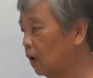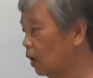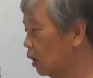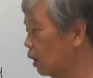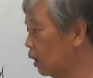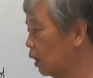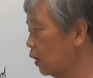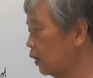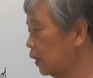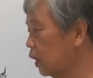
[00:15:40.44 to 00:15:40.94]

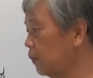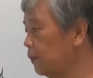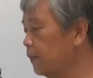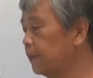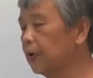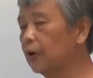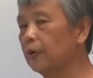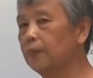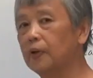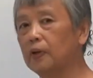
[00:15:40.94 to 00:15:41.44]
or
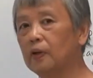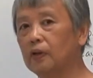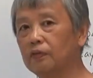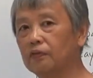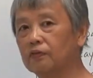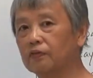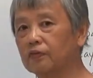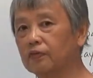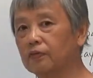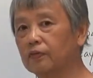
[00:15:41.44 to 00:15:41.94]

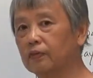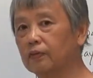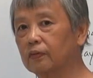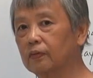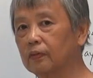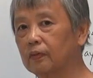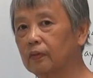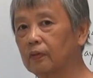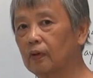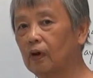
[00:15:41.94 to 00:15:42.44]
impermanence
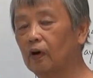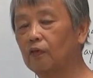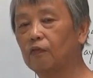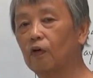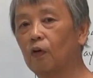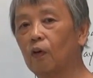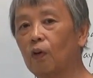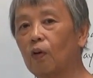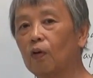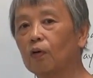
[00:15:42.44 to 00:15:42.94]
of
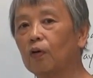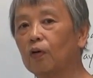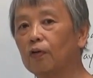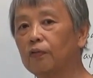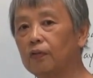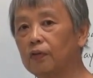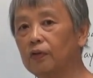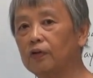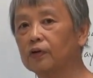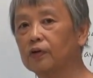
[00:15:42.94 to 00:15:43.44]
all
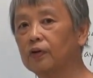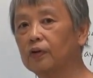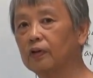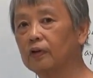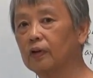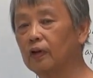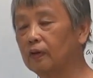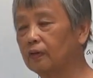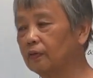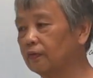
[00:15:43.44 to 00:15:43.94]
conditioned
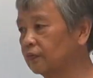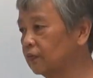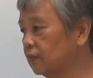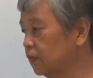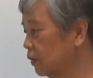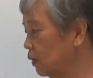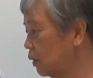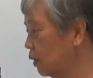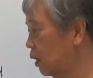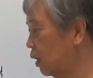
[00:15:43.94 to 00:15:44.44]
things.
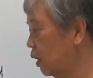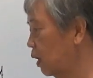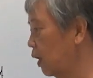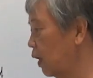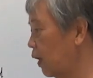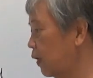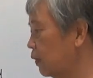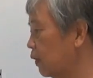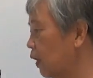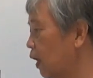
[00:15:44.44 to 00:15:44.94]

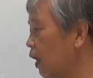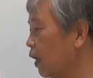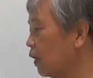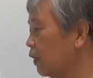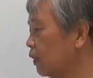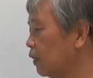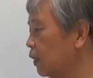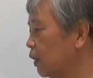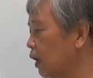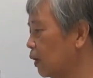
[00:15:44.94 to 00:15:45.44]
And
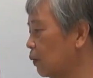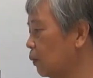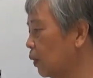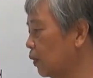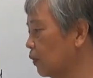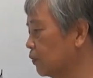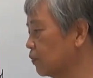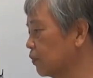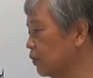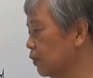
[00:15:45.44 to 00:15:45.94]
then there
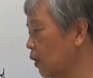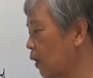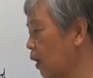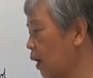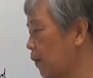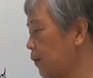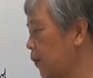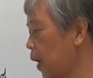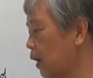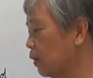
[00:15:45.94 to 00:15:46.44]
was
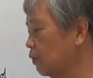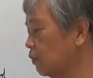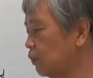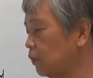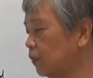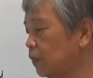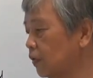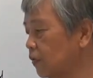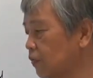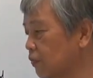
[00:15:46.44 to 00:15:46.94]

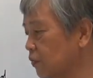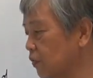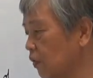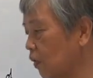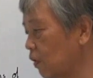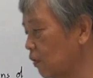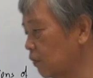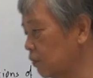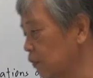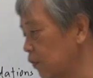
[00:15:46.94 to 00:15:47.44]
mindfulness
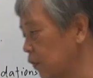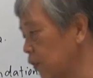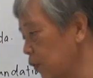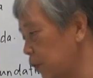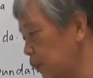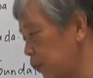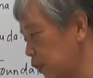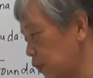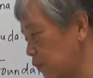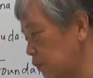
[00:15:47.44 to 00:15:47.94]
of
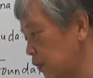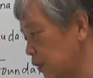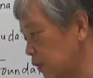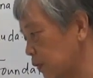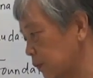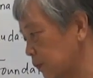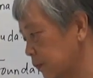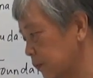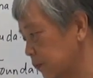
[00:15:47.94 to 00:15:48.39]
breathing.